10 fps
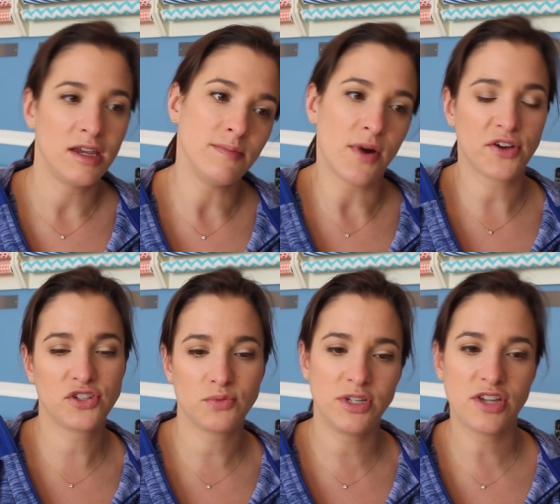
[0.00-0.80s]
in
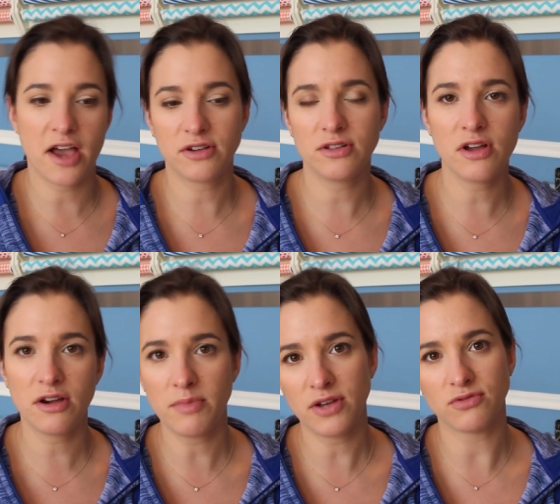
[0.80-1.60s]
March we tackle
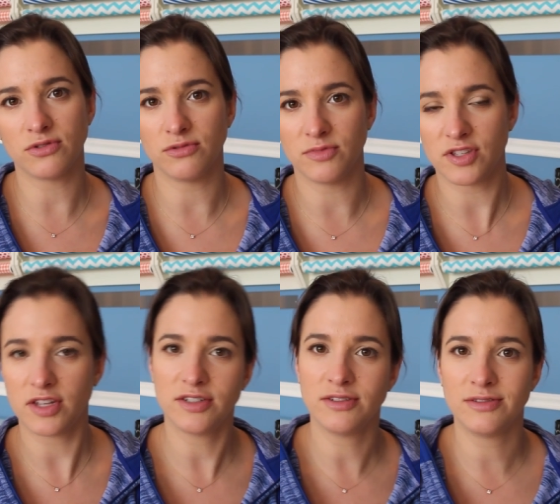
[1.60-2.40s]
our bedrooms,
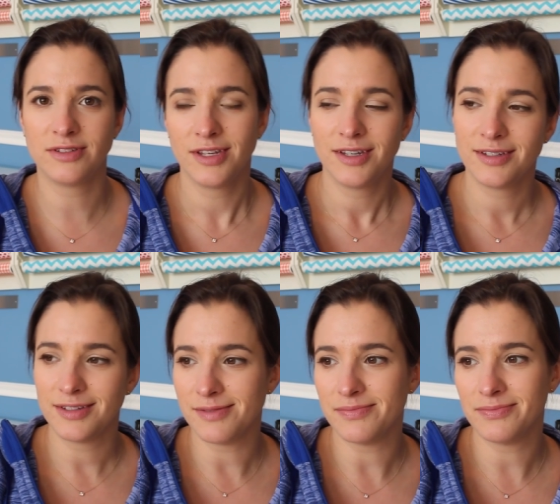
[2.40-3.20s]
and
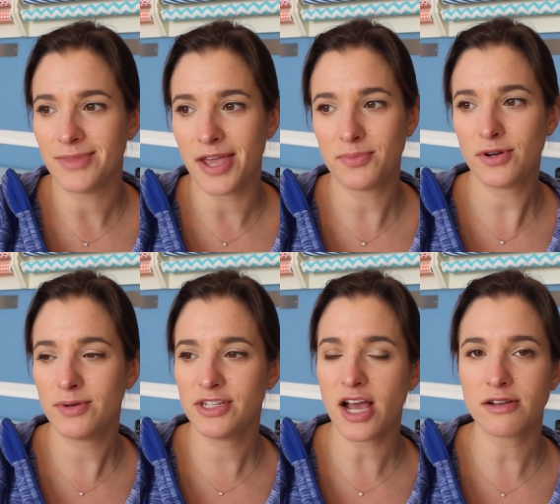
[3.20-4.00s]
in April
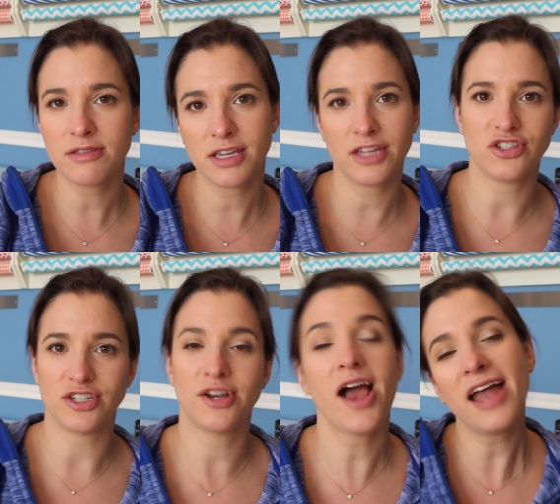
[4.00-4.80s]
we tackle the
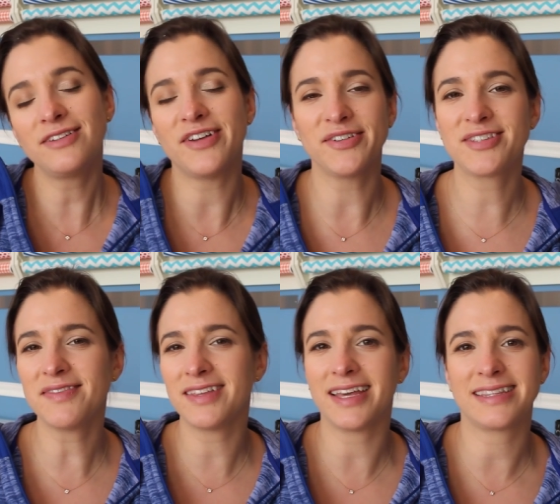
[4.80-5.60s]
kitchen. I don't know,
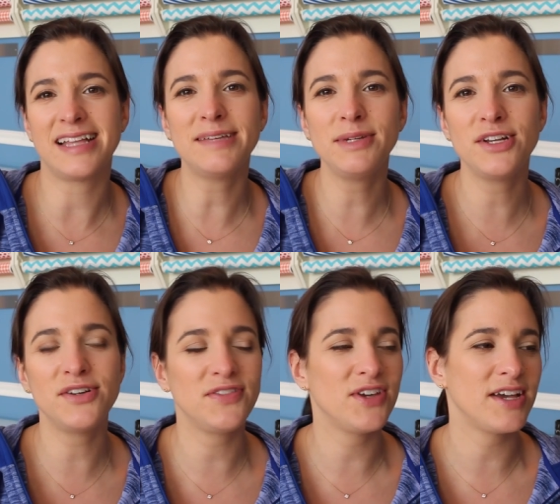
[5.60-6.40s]
something like that. Let me
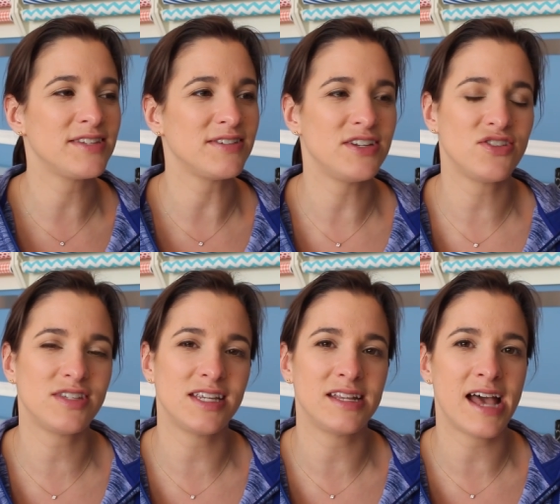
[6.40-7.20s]
know if you guys are
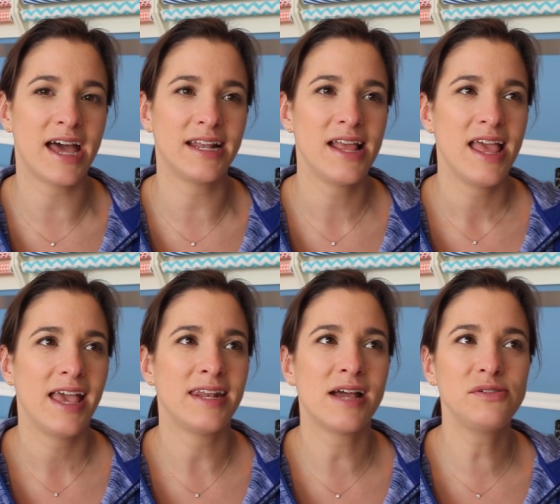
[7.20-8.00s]
interested in that.
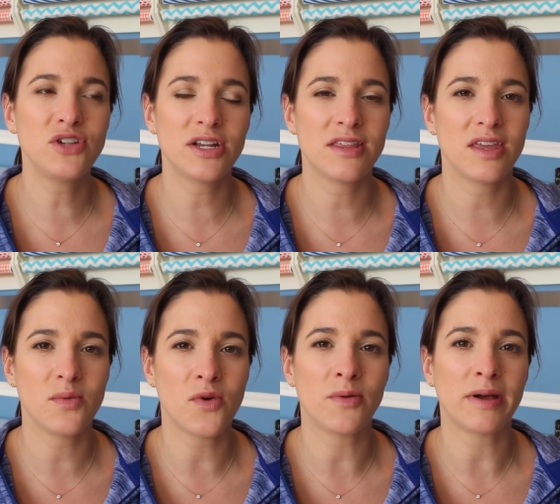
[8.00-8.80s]
And I will try to
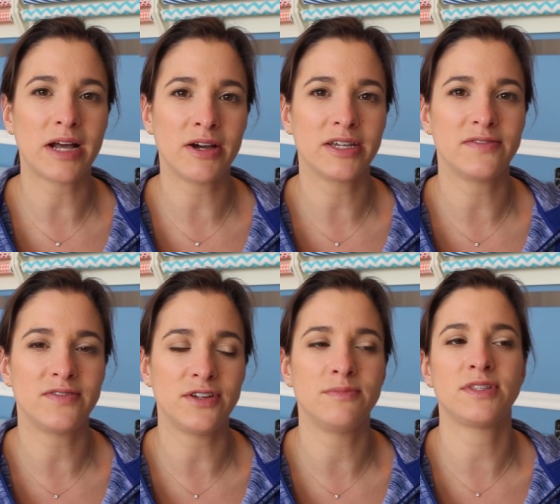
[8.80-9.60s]
think more about how I could
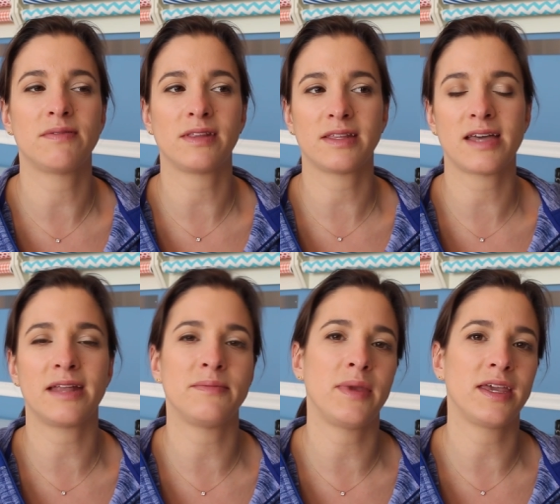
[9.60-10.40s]
film something like
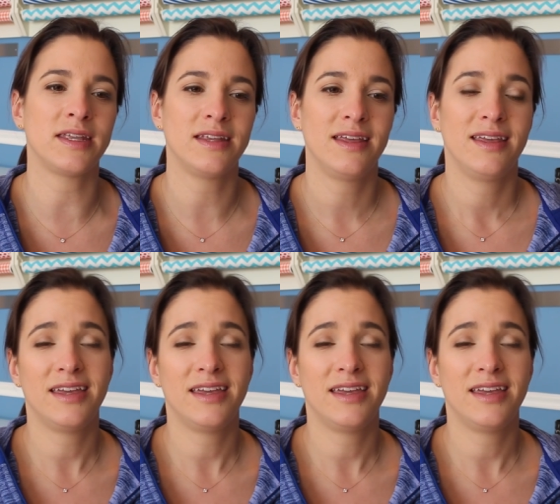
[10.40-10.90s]
that and make it